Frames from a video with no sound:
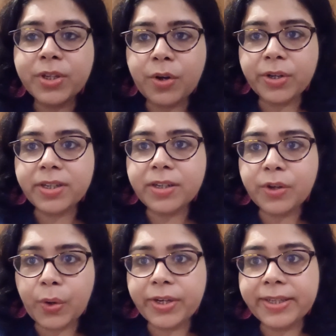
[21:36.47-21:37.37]
can order
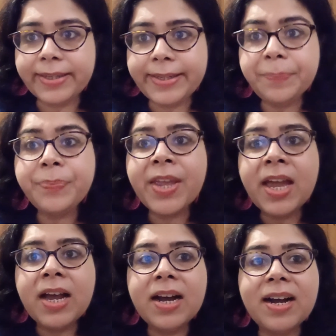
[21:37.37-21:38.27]
accordingly.
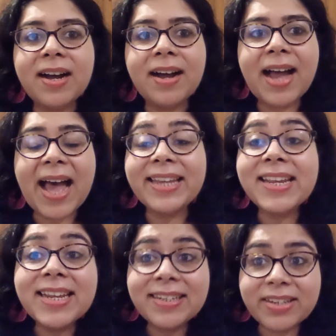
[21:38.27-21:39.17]

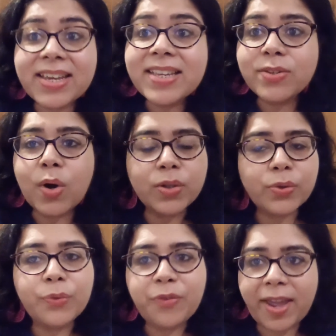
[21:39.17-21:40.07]
And it is
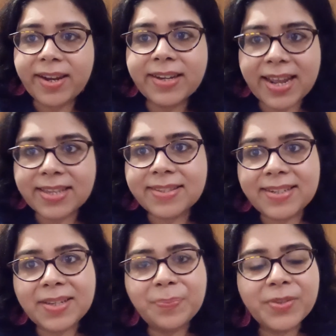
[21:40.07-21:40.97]
also very
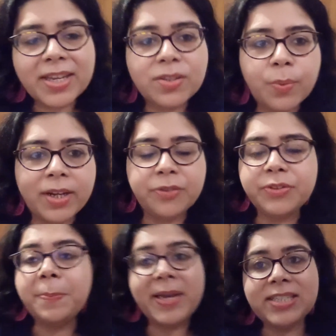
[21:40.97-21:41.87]
tasty. It's one of
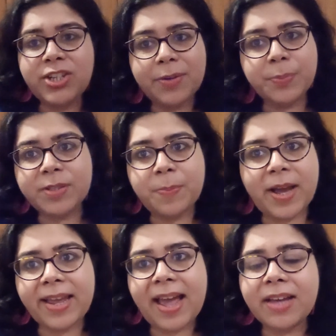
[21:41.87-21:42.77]
the best shepherd's
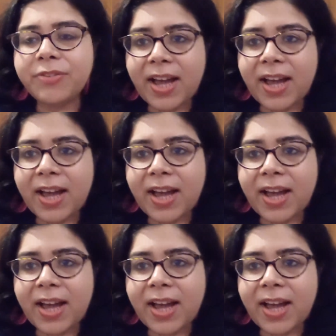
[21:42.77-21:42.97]
pie I've